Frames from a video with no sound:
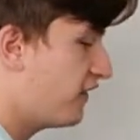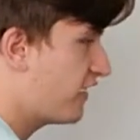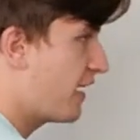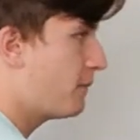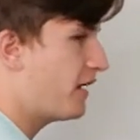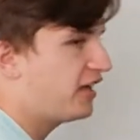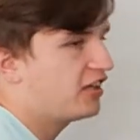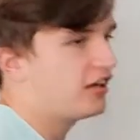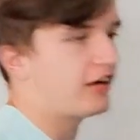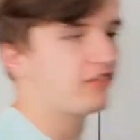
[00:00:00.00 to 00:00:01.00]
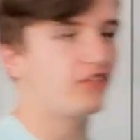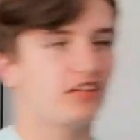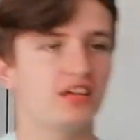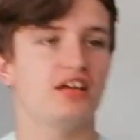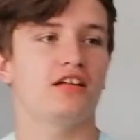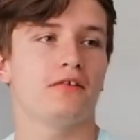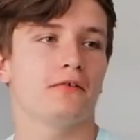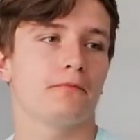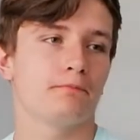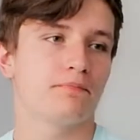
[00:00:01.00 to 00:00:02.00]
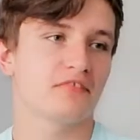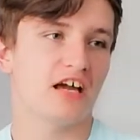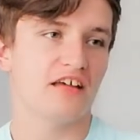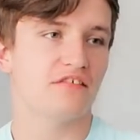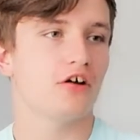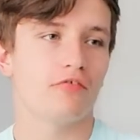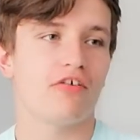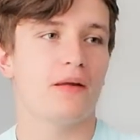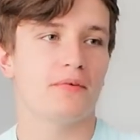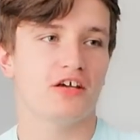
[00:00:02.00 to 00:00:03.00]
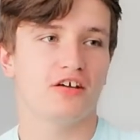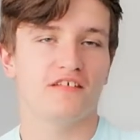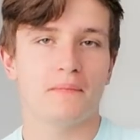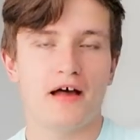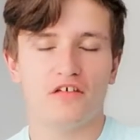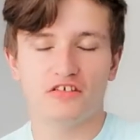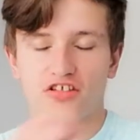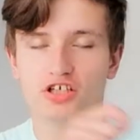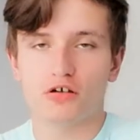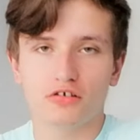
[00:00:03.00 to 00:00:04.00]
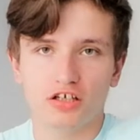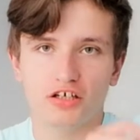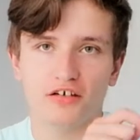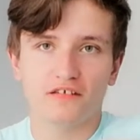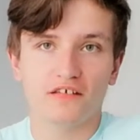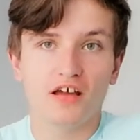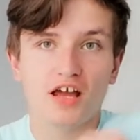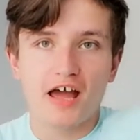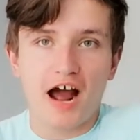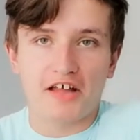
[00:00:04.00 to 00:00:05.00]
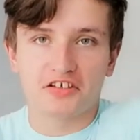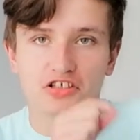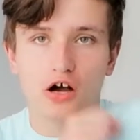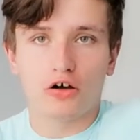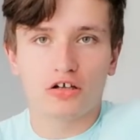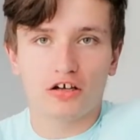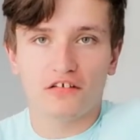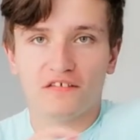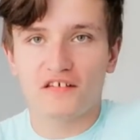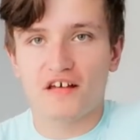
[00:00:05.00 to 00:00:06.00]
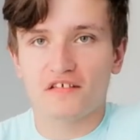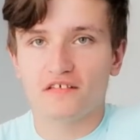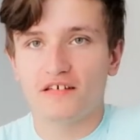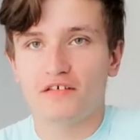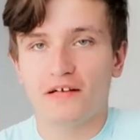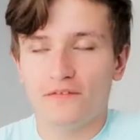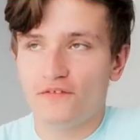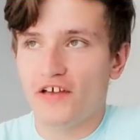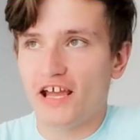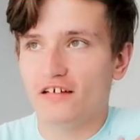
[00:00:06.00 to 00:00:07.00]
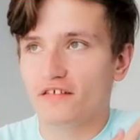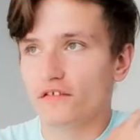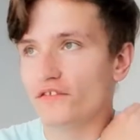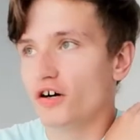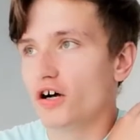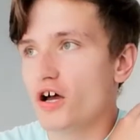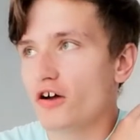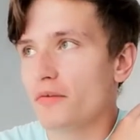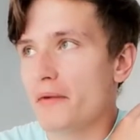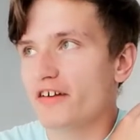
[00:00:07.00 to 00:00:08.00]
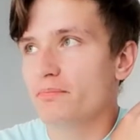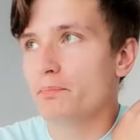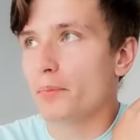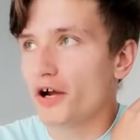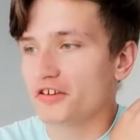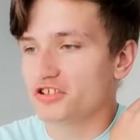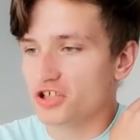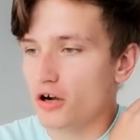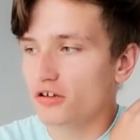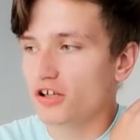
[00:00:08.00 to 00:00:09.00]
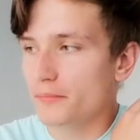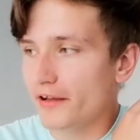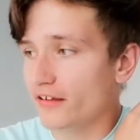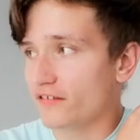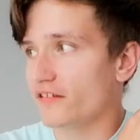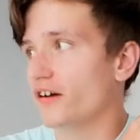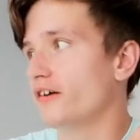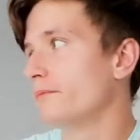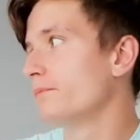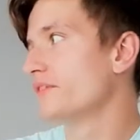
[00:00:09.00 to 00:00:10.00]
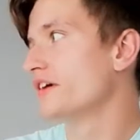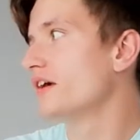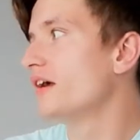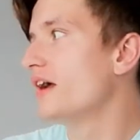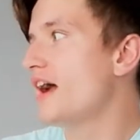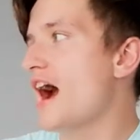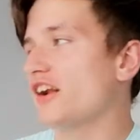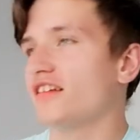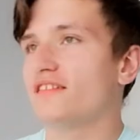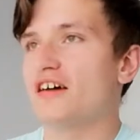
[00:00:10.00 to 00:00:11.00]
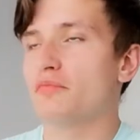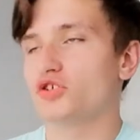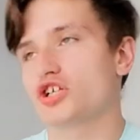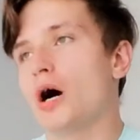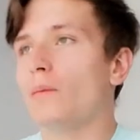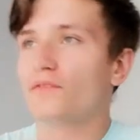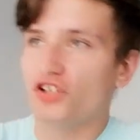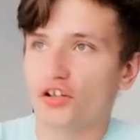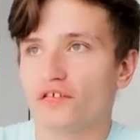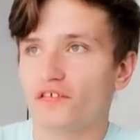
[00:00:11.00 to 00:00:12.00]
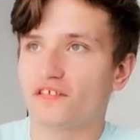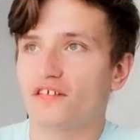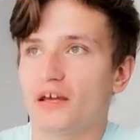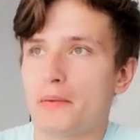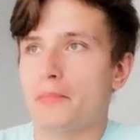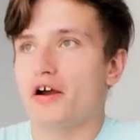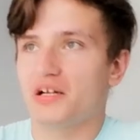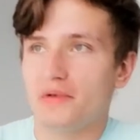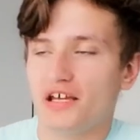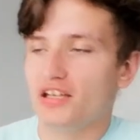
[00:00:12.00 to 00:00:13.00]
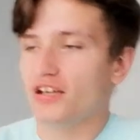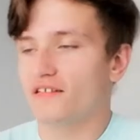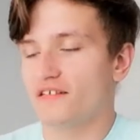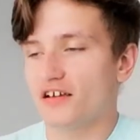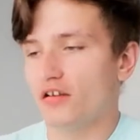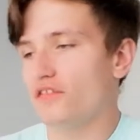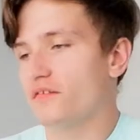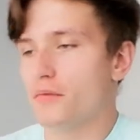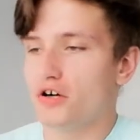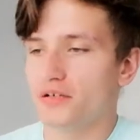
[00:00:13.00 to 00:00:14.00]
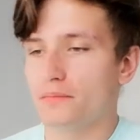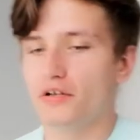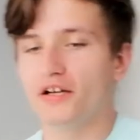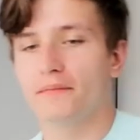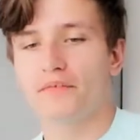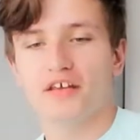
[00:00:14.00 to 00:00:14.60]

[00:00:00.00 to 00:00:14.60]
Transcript: like, started baking it, I was thinking, that is not right, because I melted the chocolate, and the chocolate consistency was like thick, so I thought, oh, I might have burnt the chocolate a bit, so... I didn't have much confidence in my brownie making skills this morning, but